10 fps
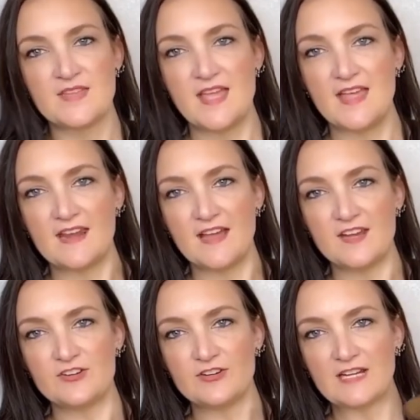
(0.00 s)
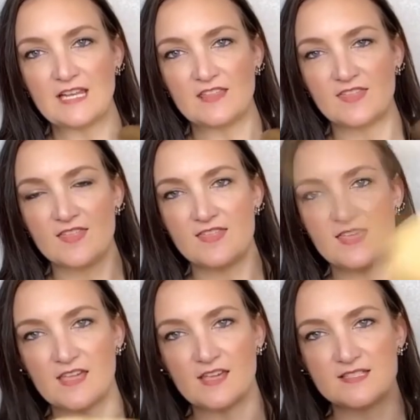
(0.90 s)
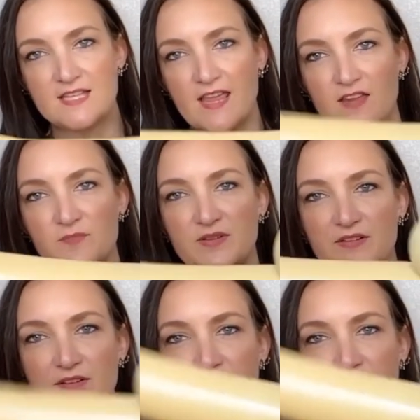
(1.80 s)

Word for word: and underneath the tan balloon,